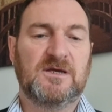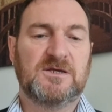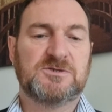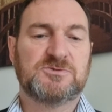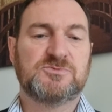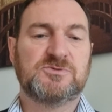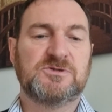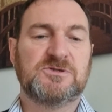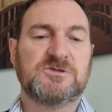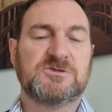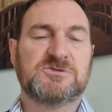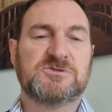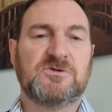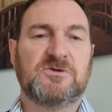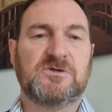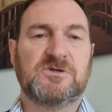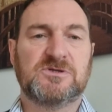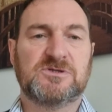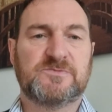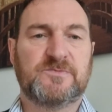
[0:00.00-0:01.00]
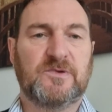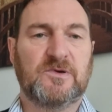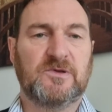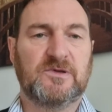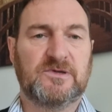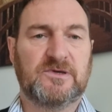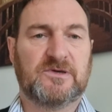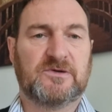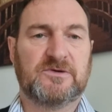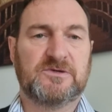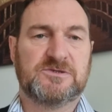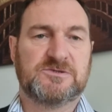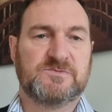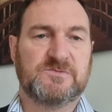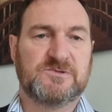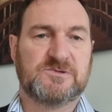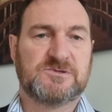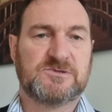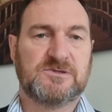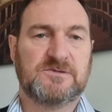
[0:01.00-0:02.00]
He's really sorry he spoiled your
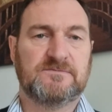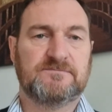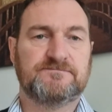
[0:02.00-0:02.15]
Christmas